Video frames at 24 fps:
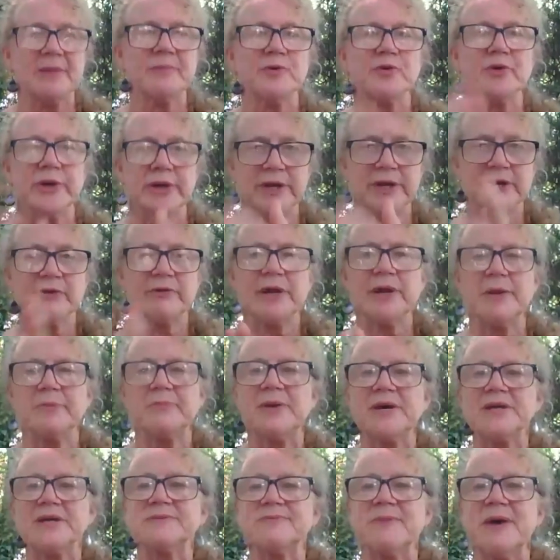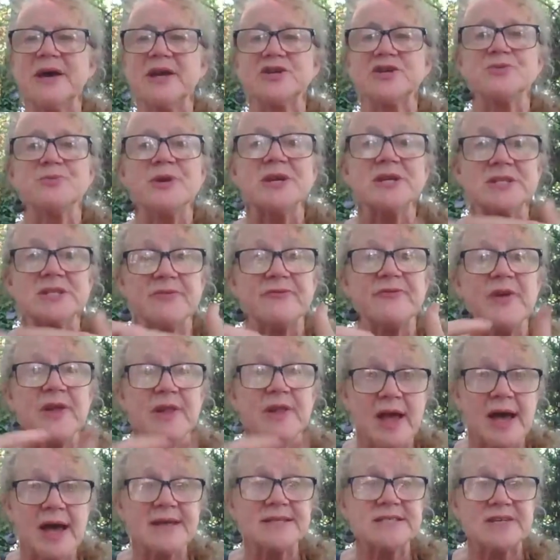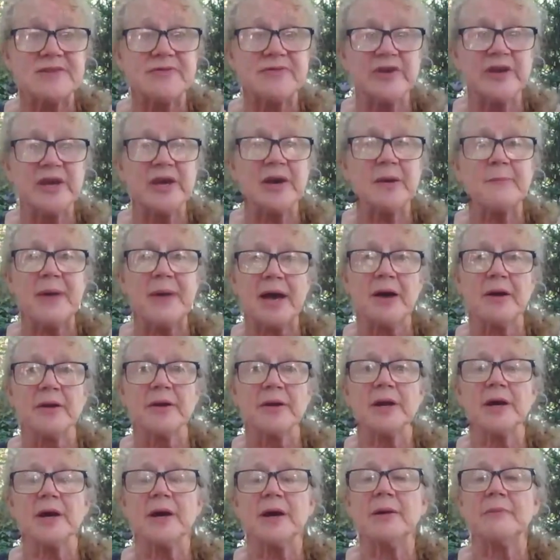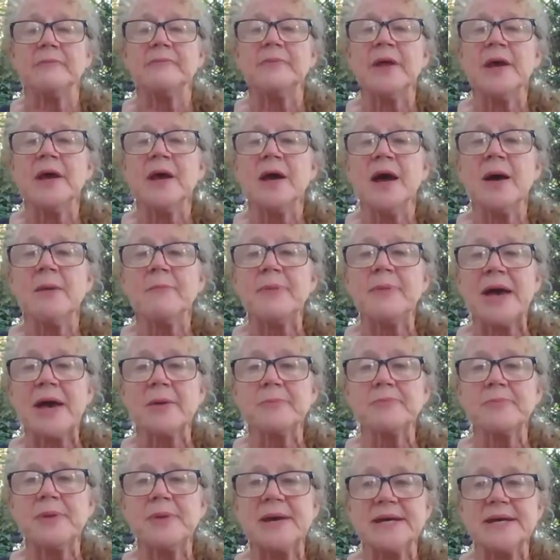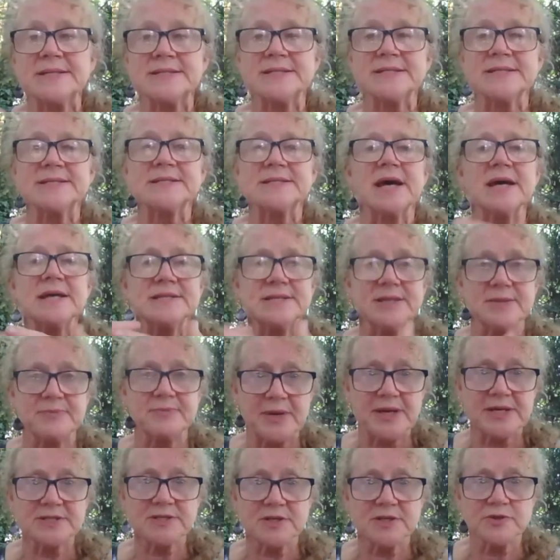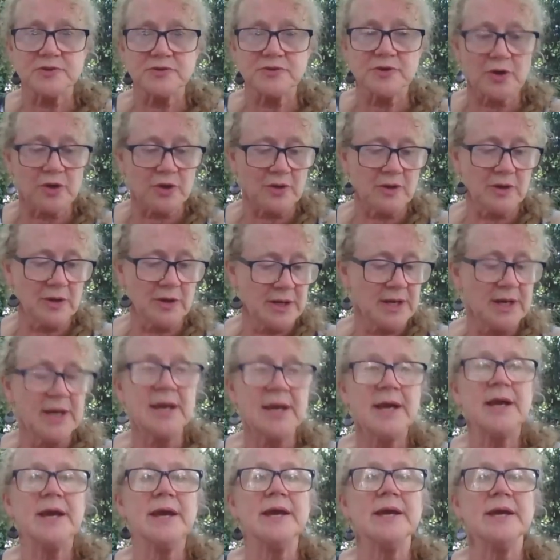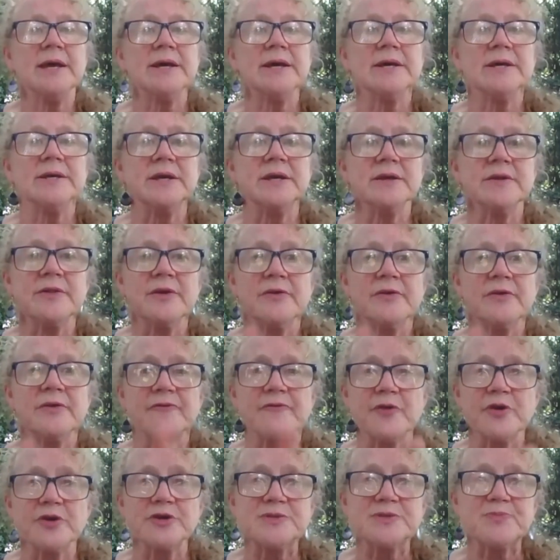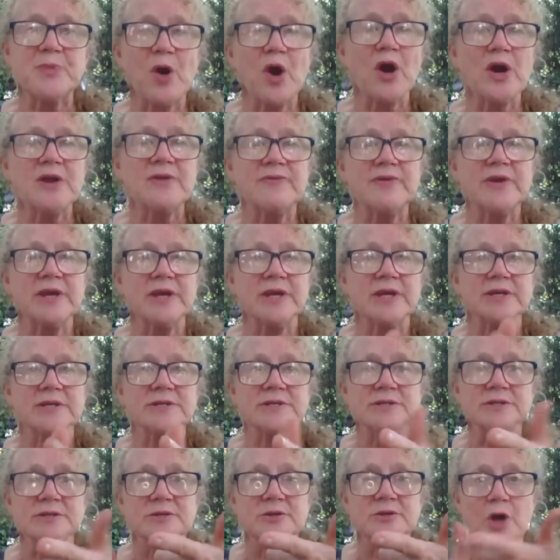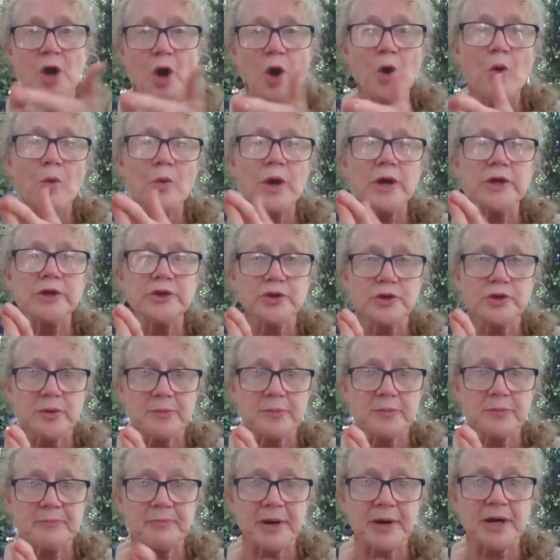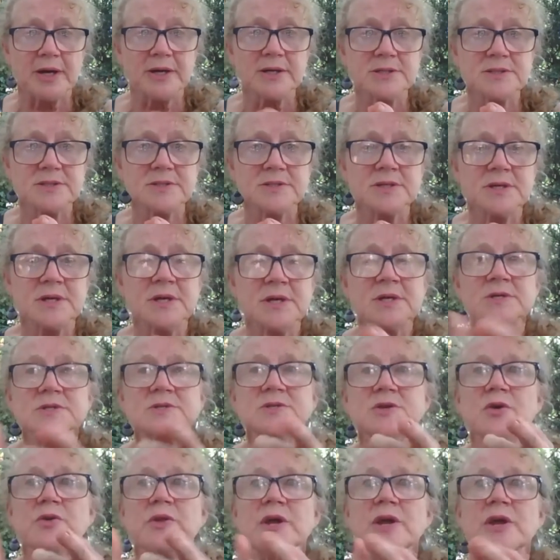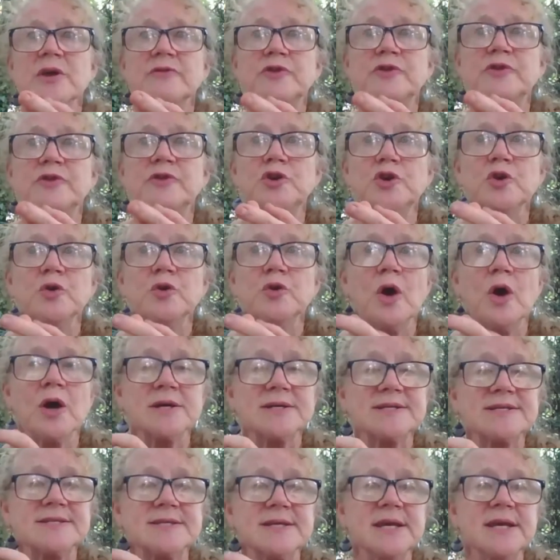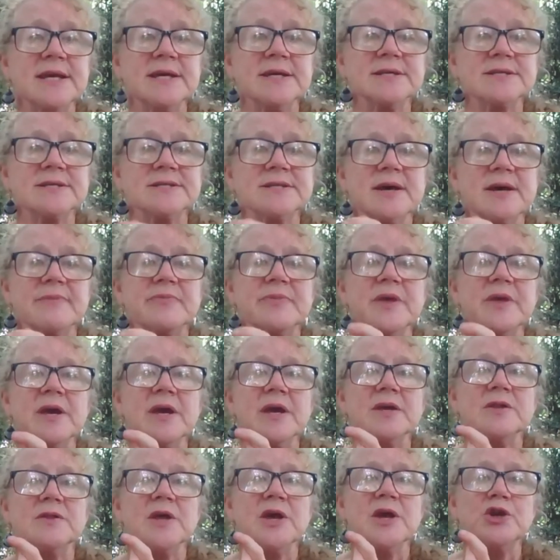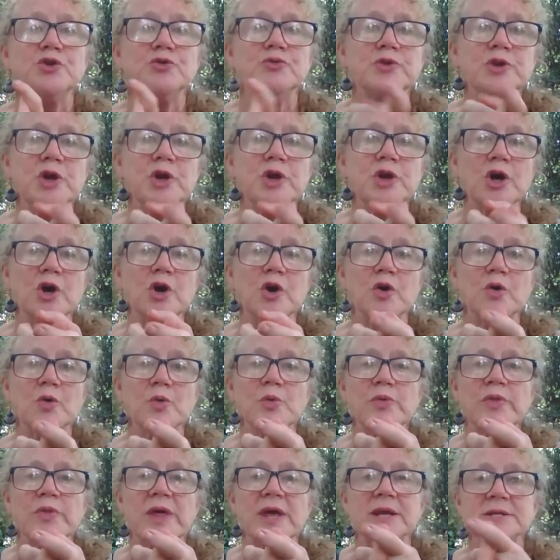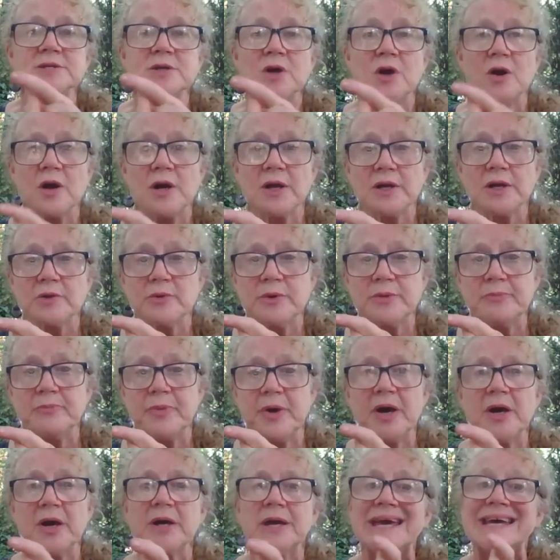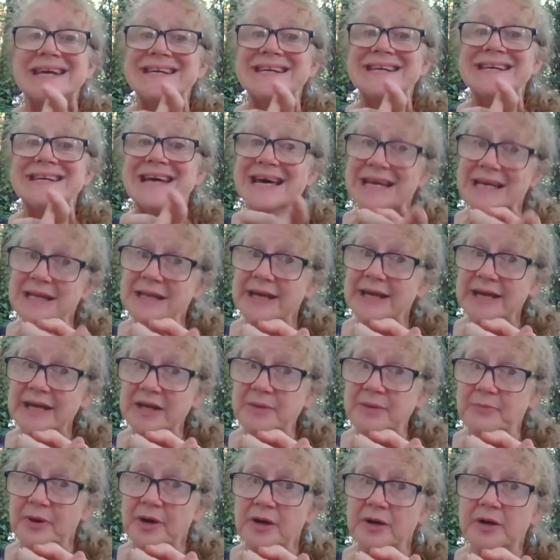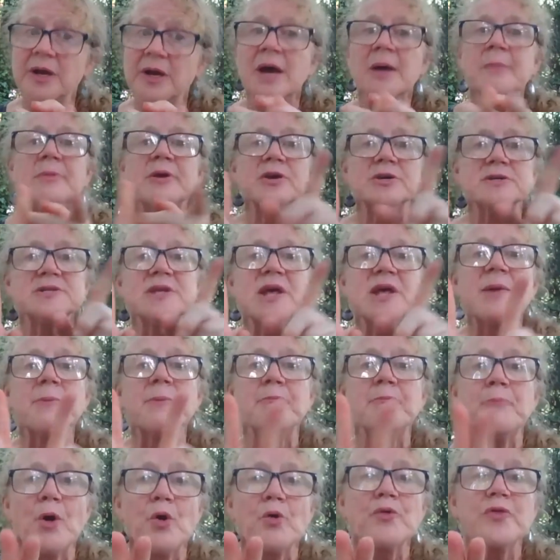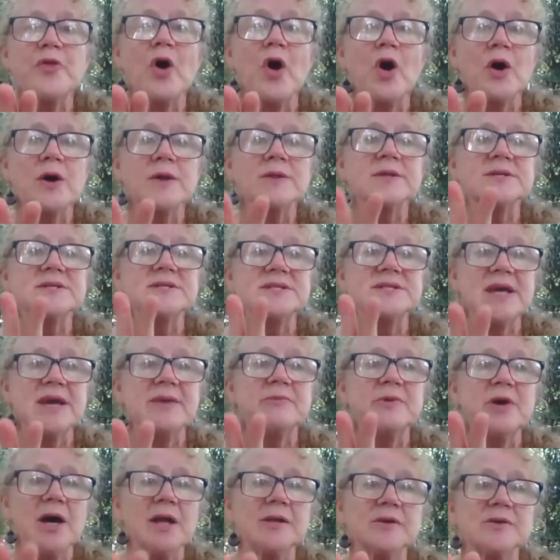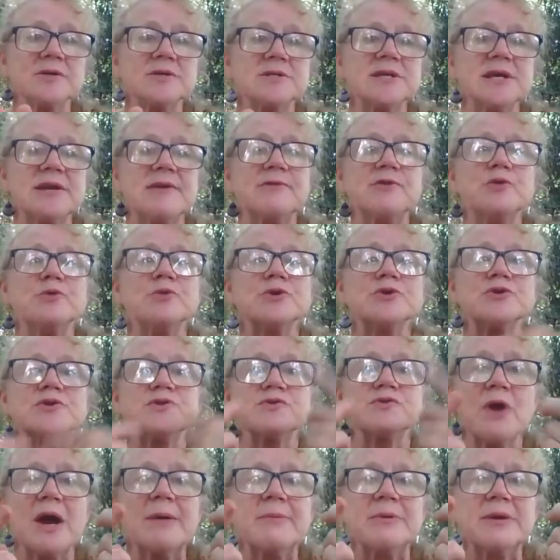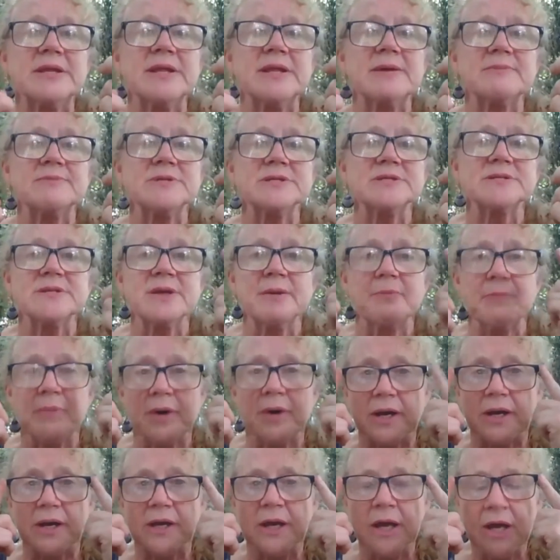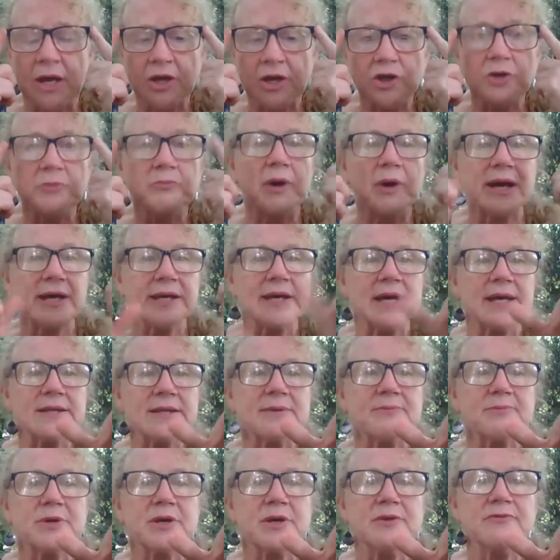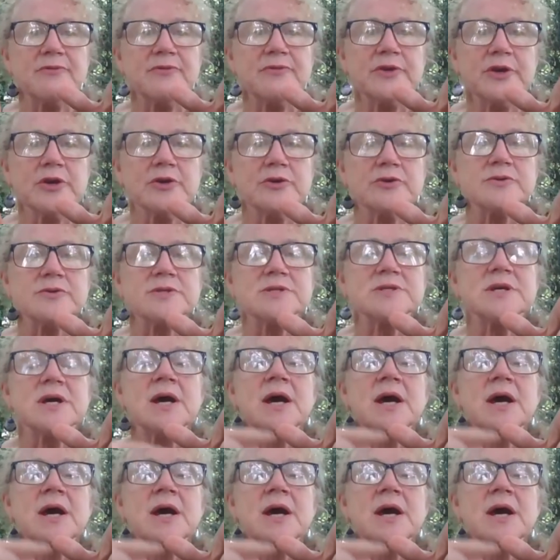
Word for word: or integrated pest management is a philosophy about, um, about pesticides and pest control. And the first part of it is know your bugs so that if you are seeing something that you know that it's a harlequin bug and not a ladybug because they both are the same colors. And if you were describing them to somebody, you might get them confused.